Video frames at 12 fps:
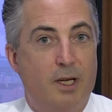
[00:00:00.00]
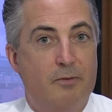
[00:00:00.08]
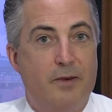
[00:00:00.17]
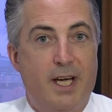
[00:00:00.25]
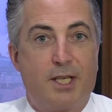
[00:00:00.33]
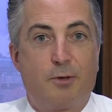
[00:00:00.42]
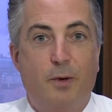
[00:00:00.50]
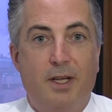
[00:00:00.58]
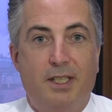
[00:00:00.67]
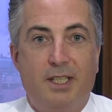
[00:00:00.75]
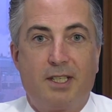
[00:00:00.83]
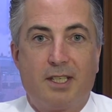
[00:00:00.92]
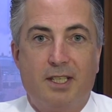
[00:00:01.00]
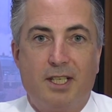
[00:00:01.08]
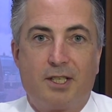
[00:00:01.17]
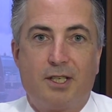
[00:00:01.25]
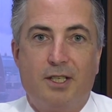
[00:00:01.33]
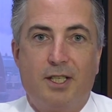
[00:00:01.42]
invest when these
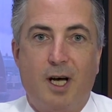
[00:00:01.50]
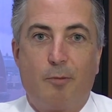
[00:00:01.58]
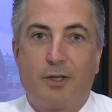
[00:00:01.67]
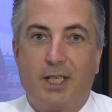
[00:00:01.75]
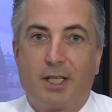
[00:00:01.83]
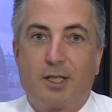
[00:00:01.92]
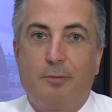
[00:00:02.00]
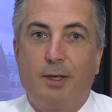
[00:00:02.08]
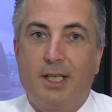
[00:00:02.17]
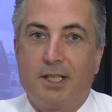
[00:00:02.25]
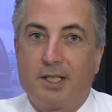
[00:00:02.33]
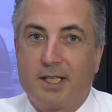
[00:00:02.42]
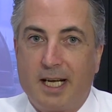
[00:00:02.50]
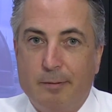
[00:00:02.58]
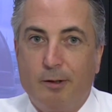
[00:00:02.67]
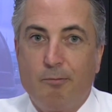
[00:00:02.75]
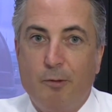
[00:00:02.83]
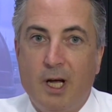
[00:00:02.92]
conditions are predictable and
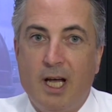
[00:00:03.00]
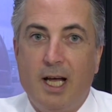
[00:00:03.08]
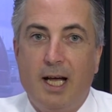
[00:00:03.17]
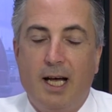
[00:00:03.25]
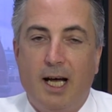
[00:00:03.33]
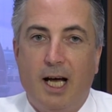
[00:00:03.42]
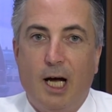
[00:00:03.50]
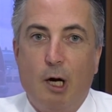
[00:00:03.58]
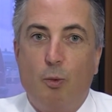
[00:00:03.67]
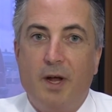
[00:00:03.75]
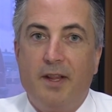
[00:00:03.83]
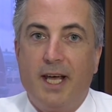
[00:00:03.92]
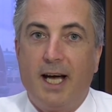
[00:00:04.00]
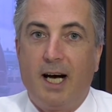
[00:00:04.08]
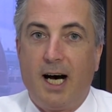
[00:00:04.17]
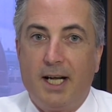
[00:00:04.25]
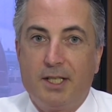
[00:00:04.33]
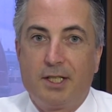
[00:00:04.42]
stable. When they
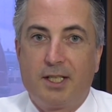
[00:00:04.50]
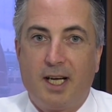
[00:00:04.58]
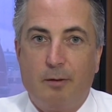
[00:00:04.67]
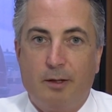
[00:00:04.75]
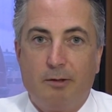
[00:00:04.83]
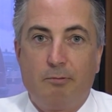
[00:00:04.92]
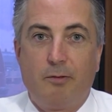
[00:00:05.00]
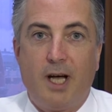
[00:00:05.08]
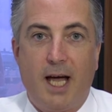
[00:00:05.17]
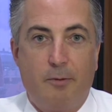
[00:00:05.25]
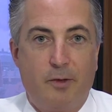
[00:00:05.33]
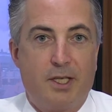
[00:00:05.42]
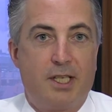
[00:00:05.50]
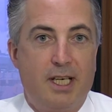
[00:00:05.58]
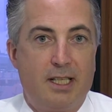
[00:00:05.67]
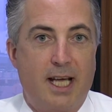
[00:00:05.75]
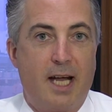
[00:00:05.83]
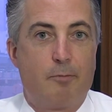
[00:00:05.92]
are unstable, and we're
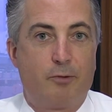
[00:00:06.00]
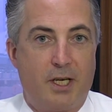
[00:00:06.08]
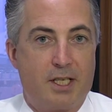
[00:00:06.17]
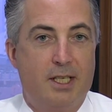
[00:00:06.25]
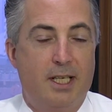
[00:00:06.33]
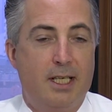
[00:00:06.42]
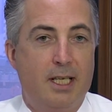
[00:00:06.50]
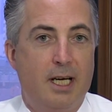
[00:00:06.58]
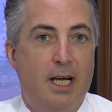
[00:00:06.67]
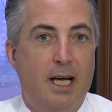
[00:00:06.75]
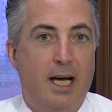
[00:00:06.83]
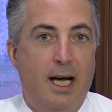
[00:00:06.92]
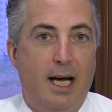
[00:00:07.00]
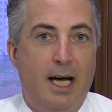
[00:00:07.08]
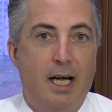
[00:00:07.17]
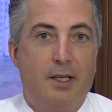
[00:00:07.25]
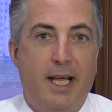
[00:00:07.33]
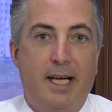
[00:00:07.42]
seeing that presently,
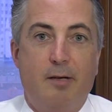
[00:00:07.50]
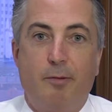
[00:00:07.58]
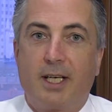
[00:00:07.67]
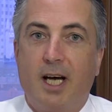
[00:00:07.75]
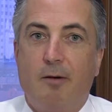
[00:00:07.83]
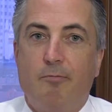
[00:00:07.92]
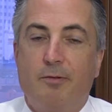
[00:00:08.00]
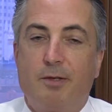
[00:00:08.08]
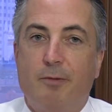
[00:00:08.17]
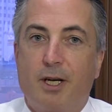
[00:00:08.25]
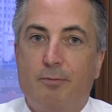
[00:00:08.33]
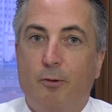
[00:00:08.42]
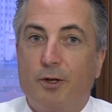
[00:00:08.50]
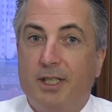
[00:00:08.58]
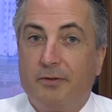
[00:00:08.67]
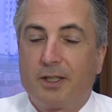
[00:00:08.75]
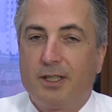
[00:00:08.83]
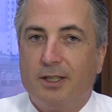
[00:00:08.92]
then it becomes much more
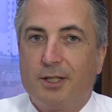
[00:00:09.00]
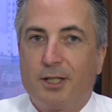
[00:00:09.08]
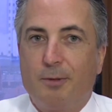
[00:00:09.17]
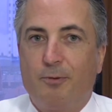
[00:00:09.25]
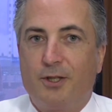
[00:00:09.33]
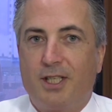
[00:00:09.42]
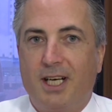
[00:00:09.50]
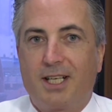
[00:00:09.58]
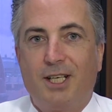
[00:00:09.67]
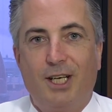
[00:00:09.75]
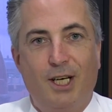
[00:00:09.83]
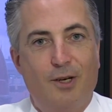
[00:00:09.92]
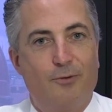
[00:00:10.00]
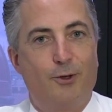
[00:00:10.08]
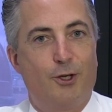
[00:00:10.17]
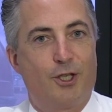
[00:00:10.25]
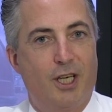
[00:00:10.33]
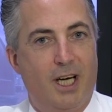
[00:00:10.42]
difficult to predict
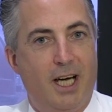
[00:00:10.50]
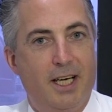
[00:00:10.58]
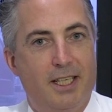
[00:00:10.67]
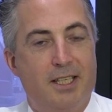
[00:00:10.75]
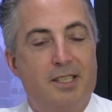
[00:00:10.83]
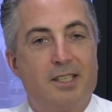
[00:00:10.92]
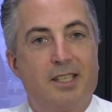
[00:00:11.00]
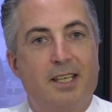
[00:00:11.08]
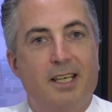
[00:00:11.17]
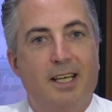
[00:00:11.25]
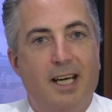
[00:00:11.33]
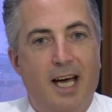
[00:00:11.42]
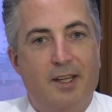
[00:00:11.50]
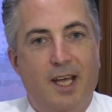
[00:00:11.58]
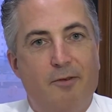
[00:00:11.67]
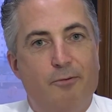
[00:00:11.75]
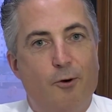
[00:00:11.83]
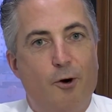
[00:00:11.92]
future earnings, and
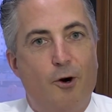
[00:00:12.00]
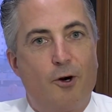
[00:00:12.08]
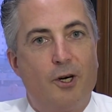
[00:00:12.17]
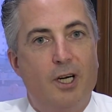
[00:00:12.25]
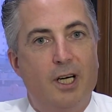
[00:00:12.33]
therefore